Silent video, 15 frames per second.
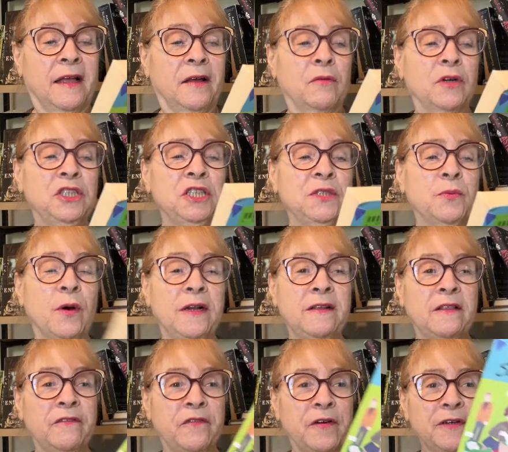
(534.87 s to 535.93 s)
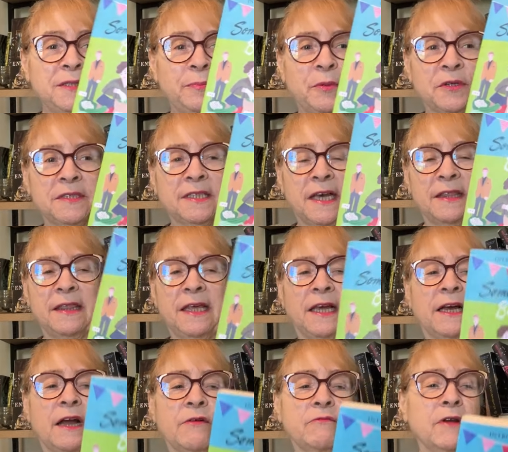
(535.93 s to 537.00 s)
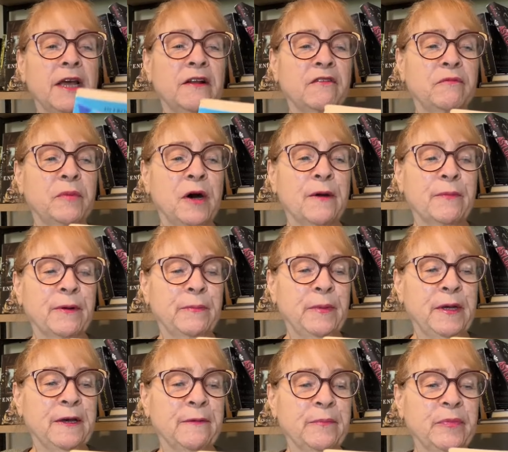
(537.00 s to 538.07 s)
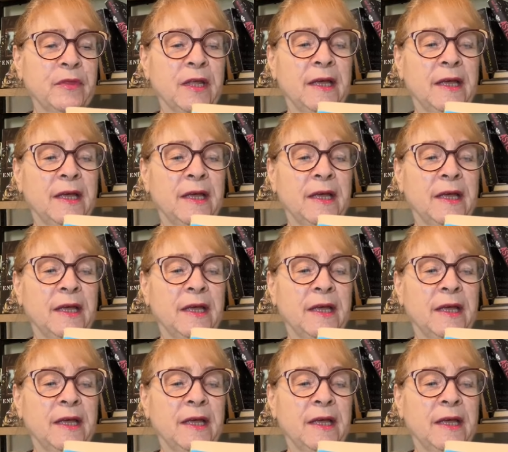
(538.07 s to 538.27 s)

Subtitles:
which is one of the first books I think I read of Barbara Pym.